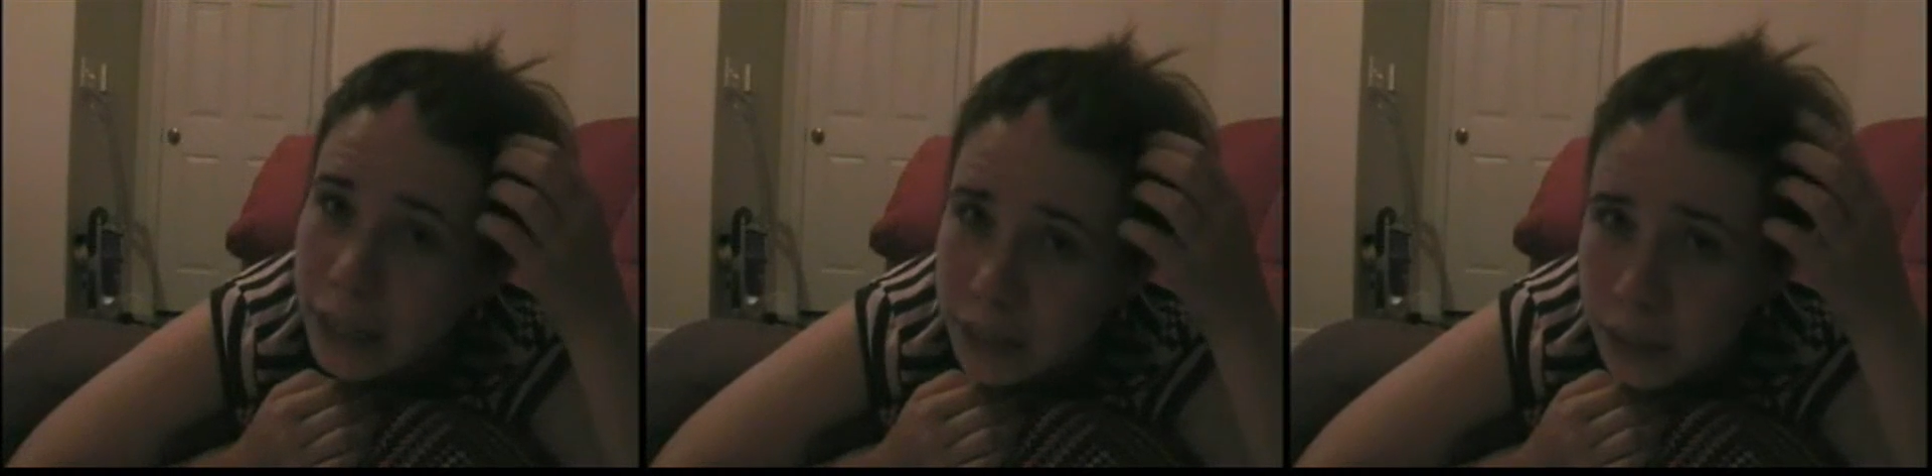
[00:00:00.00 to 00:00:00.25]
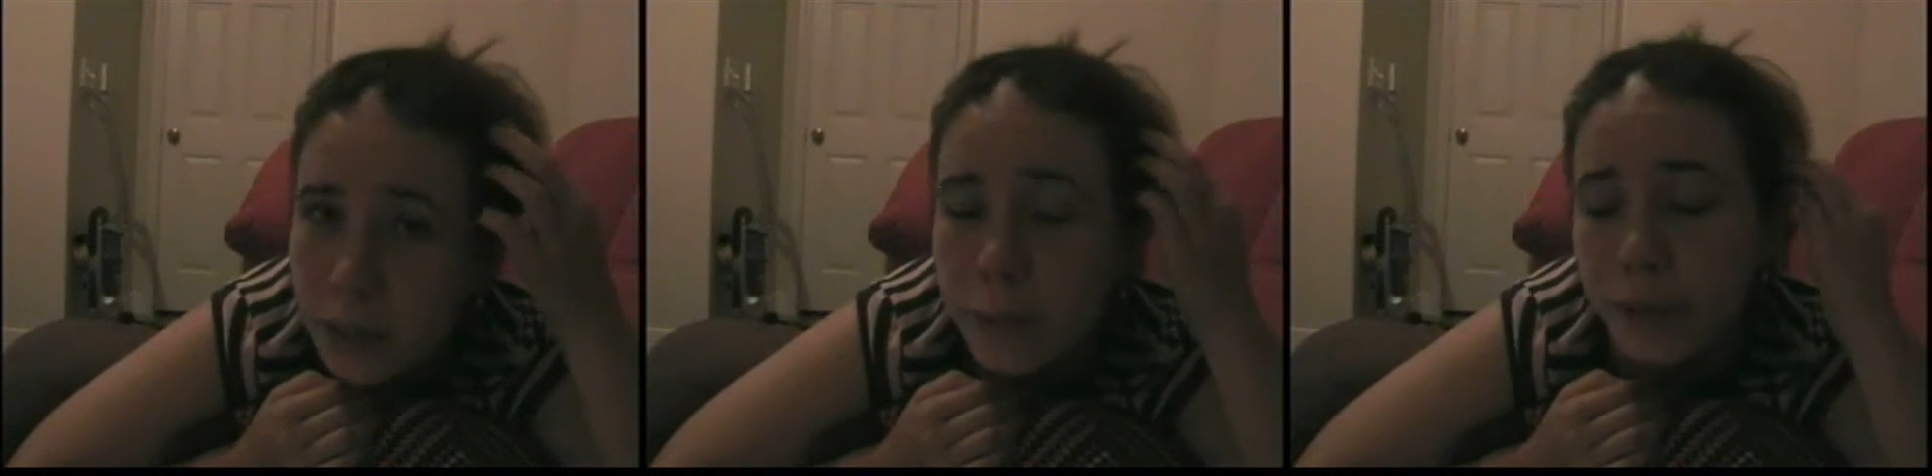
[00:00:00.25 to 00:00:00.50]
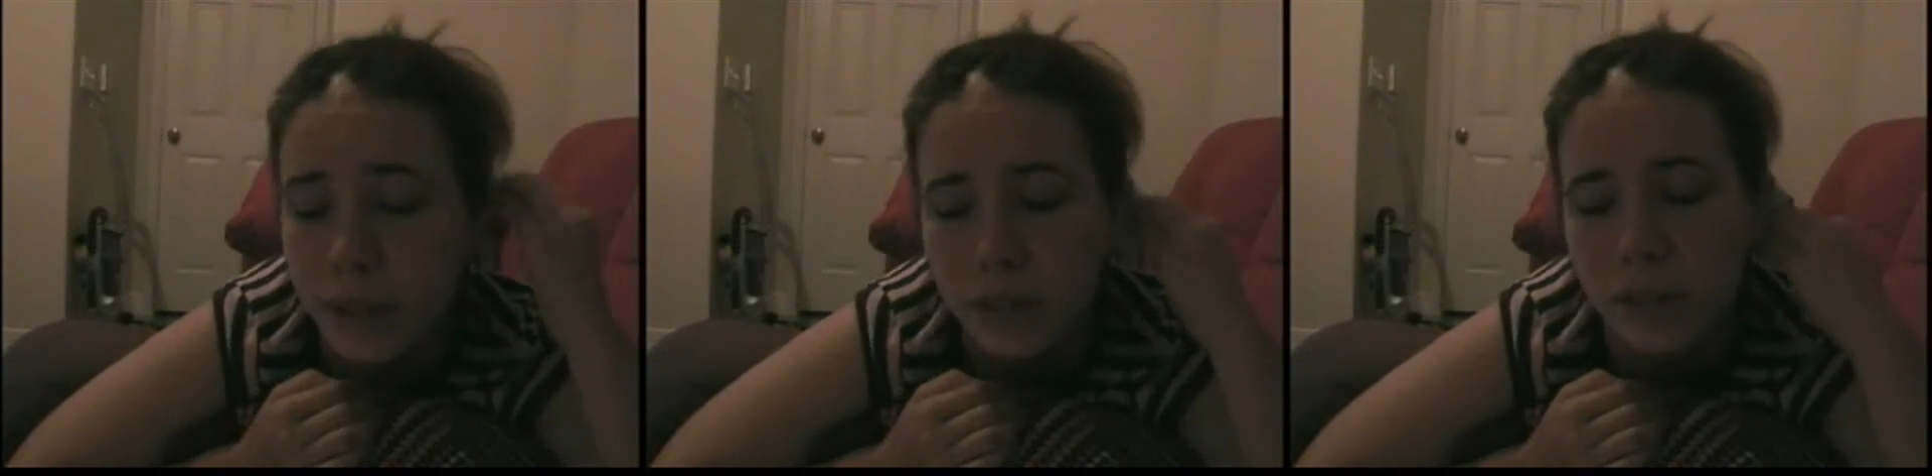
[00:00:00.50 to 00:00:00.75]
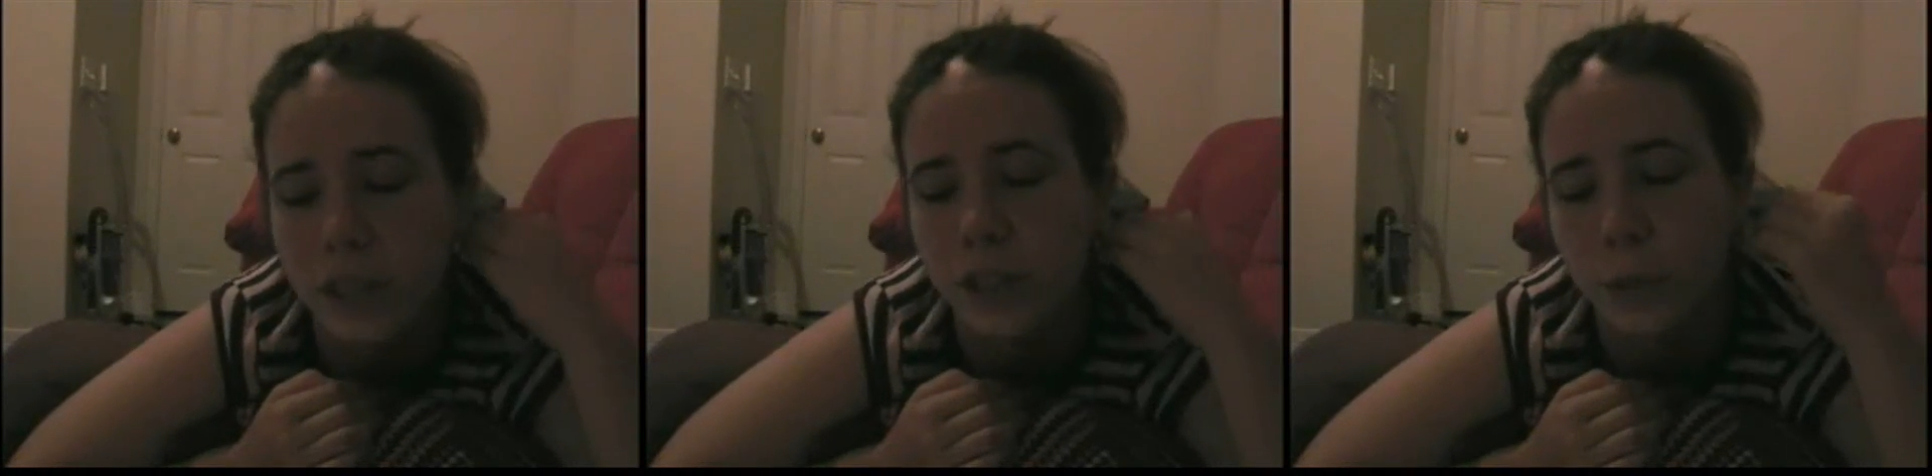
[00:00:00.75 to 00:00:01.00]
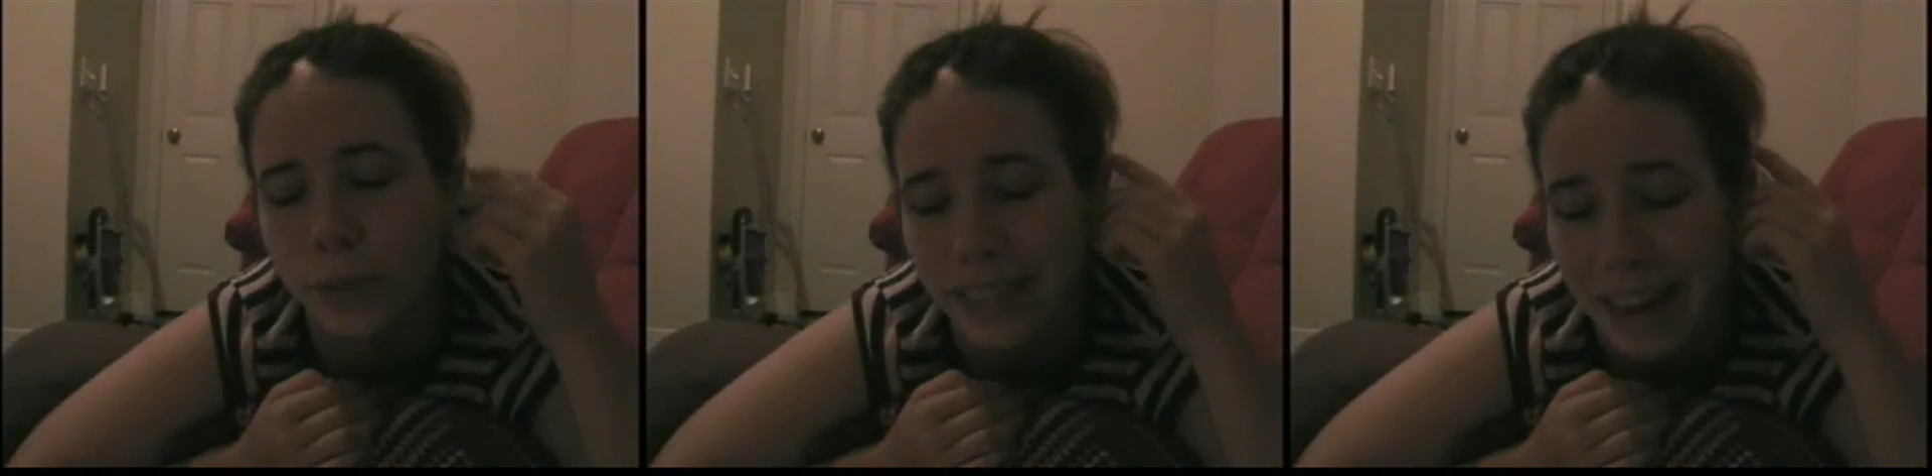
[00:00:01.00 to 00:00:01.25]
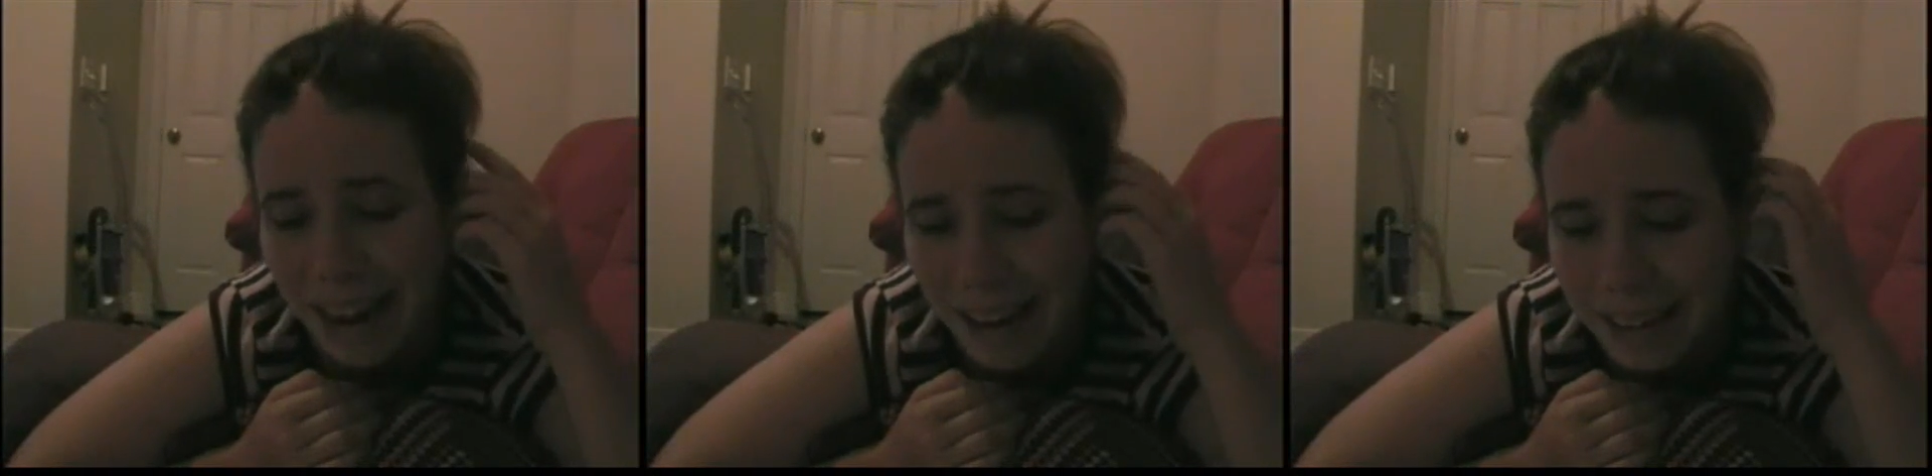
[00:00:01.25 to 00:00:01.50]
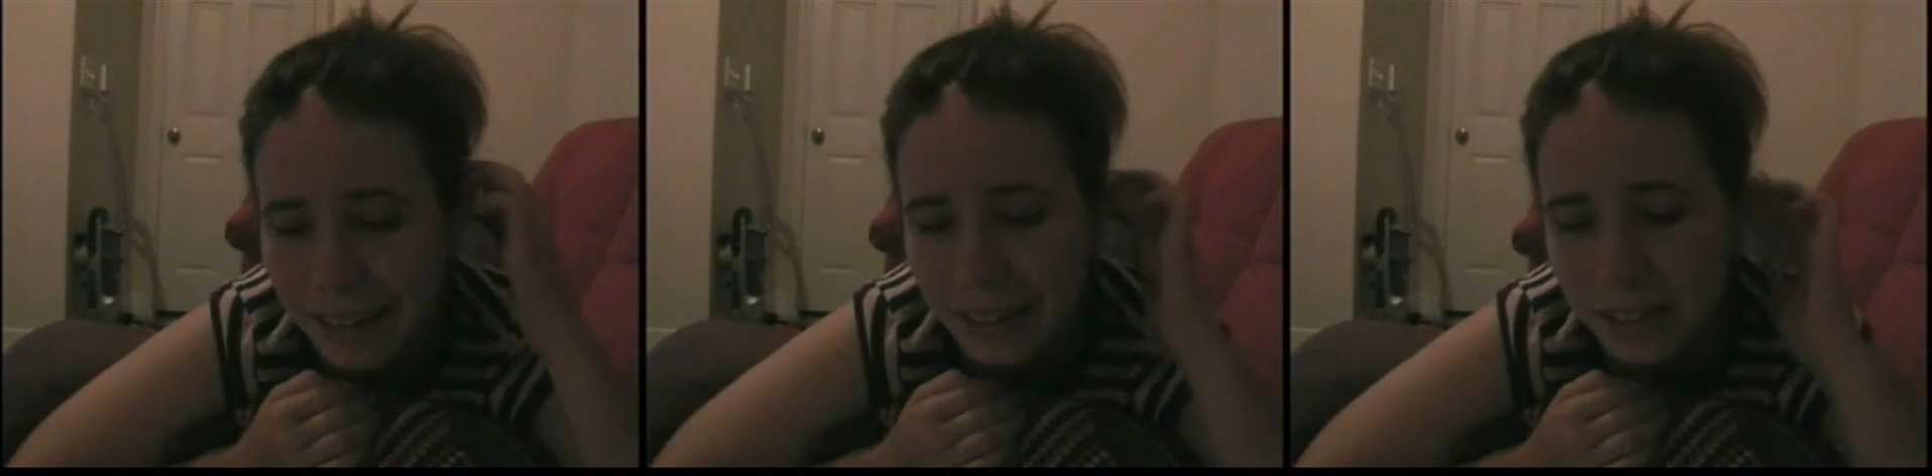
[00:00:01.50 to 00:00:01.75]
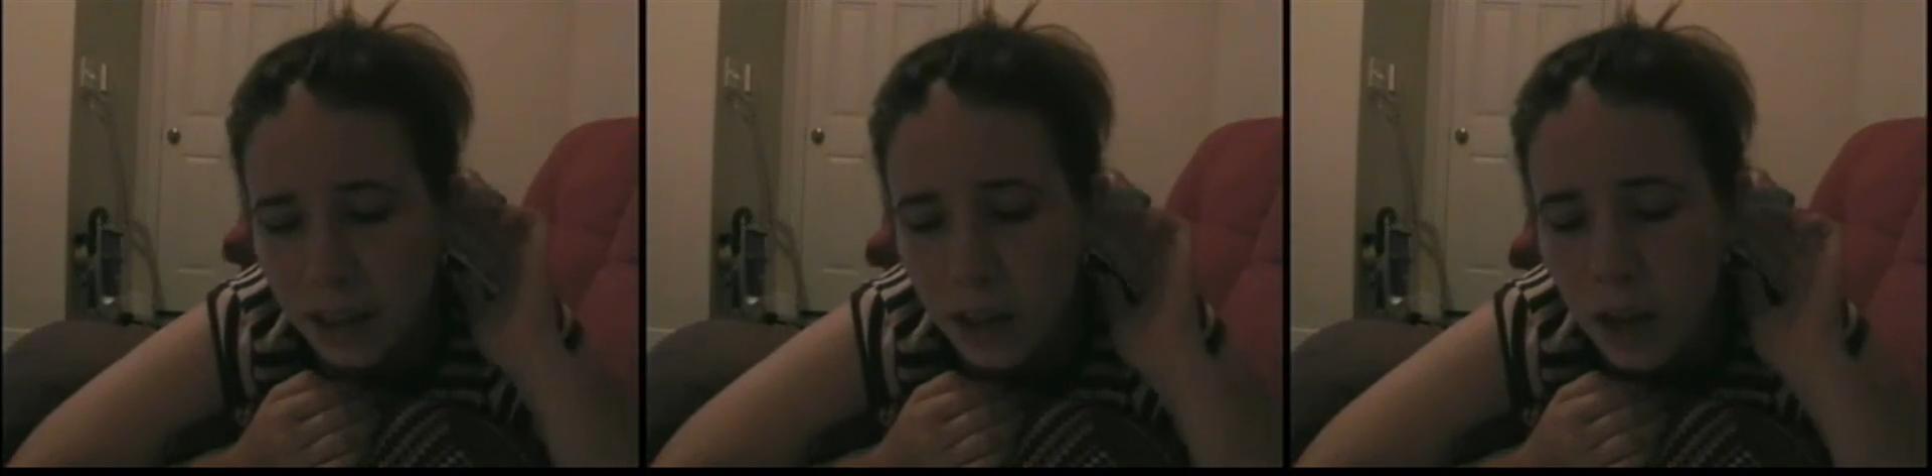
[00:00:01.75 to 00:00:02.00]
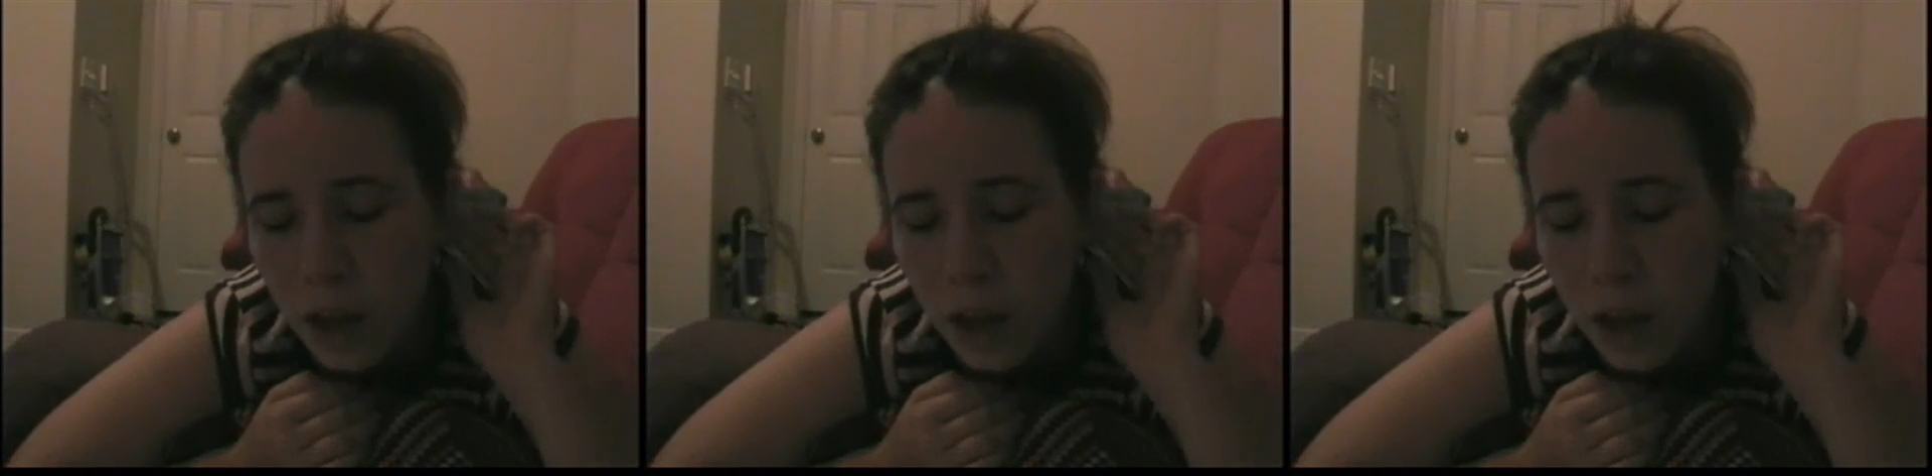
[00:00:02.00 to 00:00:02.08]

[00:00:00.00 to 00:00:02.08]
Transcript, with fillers: tests because the teacher was an ass.